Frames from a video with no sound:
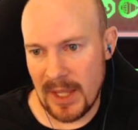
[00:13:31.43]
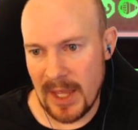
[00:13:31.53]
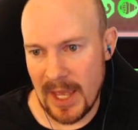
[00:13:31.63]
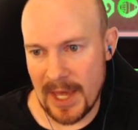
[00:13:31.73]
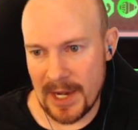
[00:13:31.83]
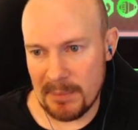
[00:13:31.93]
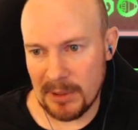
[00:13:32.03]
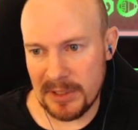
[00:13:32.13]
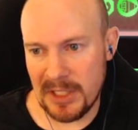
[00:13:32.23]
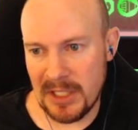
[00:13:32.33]
Had, I
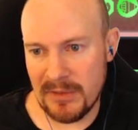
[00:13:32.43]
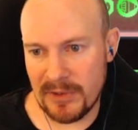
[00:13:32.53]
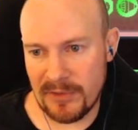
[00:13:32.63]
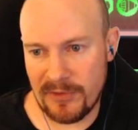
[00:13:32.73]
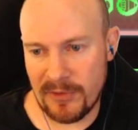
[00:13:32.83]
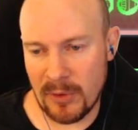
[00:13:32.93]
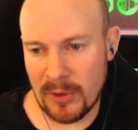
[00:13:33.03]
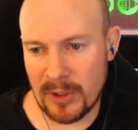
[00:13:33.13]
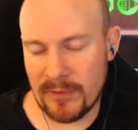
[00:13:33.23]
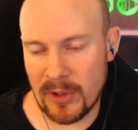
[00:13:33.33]
believe,
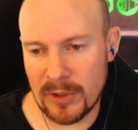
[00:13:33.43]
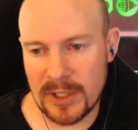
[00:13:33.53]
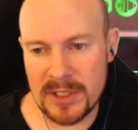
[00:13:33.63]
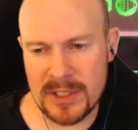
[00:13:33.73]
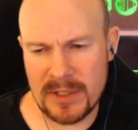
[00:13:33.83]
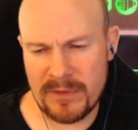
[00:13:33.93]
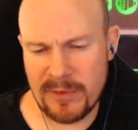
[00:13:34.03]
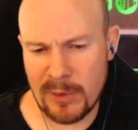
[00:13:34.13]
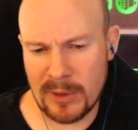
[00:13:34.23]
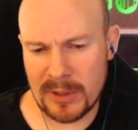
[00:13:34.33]
four Vulcans and
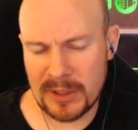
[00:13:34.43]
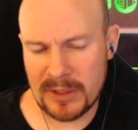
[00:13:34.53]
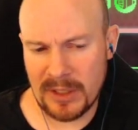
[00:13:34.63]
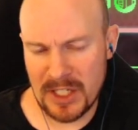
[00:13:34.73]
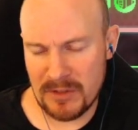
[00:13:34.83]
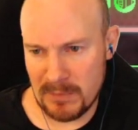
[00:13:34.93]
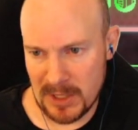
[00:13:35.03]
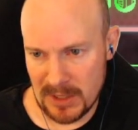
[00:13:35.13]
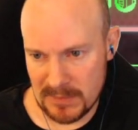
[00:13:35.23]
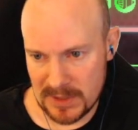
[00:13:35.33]
four Glaive
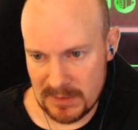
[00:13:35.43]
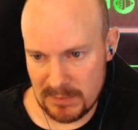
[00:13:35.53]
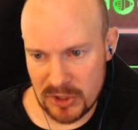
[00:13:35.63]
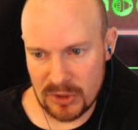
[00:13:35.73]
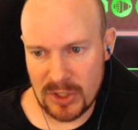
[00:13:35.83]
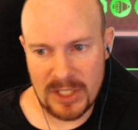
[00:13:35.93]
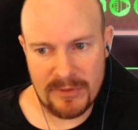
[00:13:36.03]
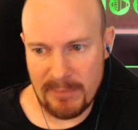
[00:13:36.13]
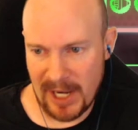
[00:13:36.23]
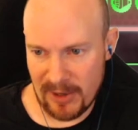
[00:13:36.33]
Beams, but you couldn't
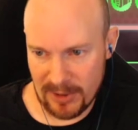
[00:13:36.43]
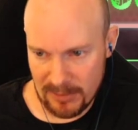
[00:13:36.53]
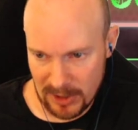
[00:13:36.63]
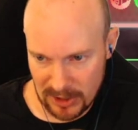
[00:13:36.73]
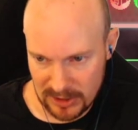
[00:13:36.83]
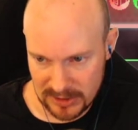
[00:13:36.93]
even power them all.